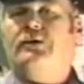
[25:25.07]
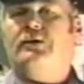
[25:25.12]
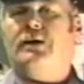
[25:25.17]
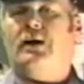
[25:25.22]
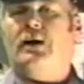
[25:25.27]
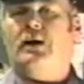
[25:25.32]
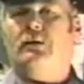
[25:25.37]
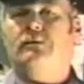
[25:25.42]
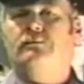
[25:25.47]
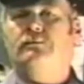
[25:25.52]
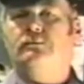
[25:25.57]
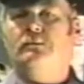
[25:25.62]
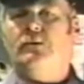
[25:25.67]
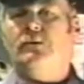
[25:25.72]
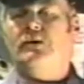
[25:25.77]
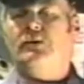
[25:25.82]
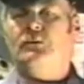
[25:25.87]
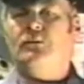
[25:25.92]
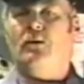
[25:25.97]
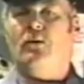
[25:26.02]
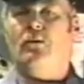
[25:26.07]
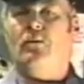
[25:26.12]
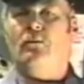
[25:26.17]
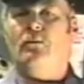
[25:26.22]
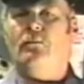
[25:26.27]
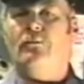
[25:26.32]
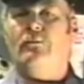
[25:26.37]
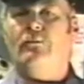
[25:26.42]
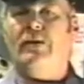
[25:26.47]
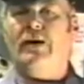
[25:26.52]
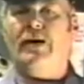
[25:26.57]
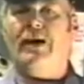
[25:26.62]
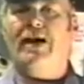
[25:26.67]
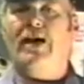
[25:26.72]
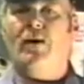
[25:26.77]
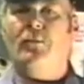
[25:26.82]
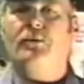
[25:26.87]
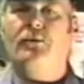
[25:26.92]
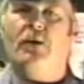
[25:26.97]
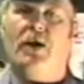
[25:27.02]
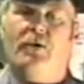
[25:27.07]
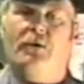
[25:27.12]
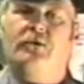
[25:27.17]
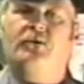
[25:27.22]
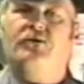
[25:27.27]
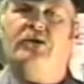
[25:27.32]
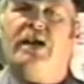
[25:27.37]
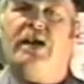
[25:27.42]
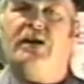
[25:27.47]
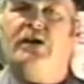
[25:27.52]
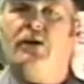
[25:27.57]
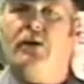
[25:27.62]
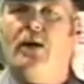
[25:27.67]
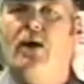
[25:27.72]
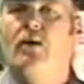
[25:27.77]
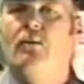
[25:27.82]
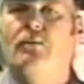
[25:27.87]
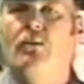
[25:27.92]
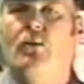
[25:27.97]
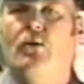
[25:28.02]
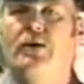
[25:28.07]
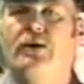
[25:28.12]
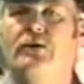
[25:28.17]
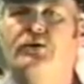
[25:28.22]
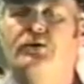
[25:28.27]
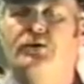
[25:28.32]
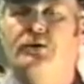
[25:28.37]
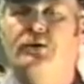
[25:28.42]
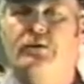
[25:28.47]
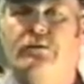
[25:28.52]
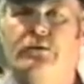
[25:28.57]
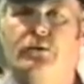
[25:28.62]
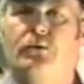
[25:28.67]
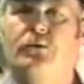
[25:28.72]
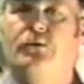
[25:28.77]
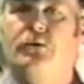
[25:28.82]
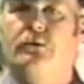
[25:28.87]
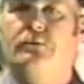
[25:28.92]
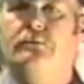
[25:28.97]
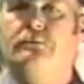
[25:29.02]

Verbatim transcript: Uh, this will better help you understand your outboard engine in the future.